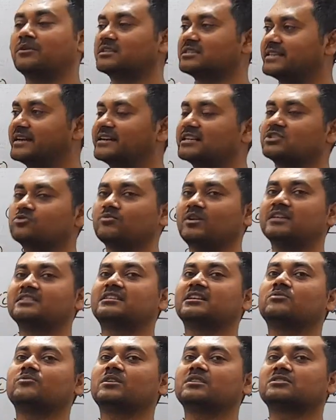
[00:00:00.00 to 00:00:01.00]
That's why
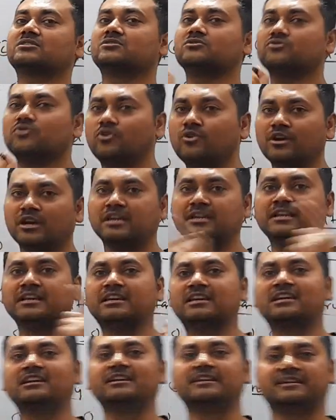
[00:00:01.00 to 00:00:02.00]
there was no any
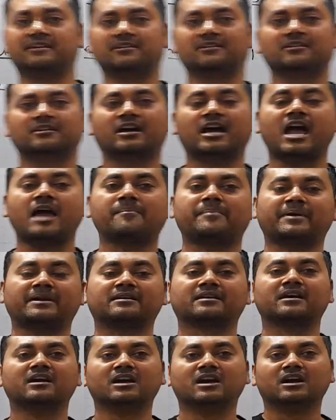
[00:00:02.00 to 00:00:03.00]
killing happened.